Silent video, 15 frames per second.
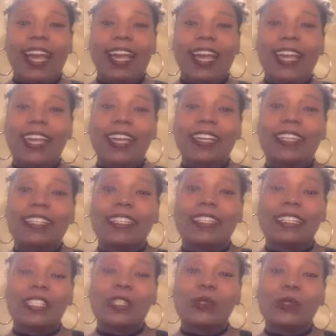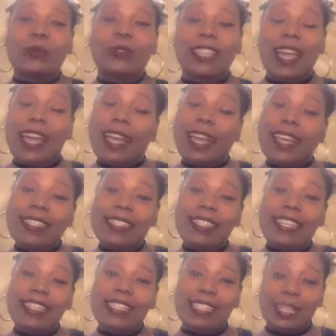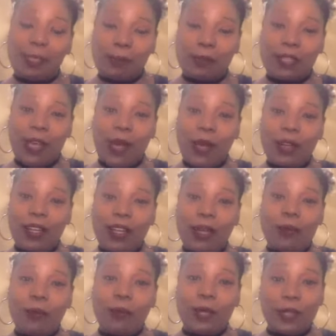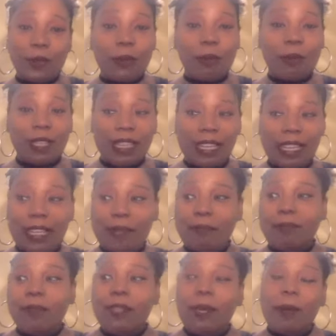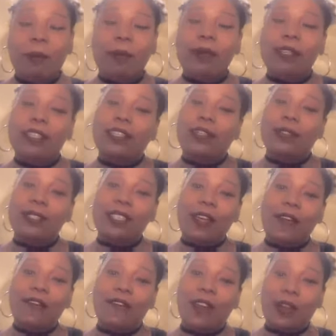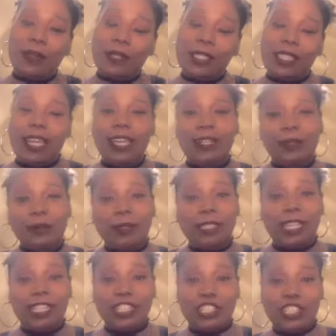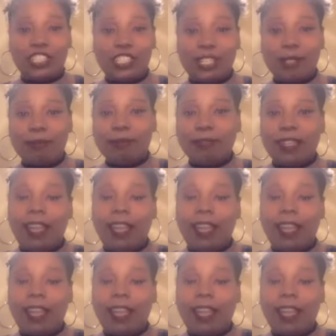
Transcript: and today's tip talk will be putting yourself first in a relationship.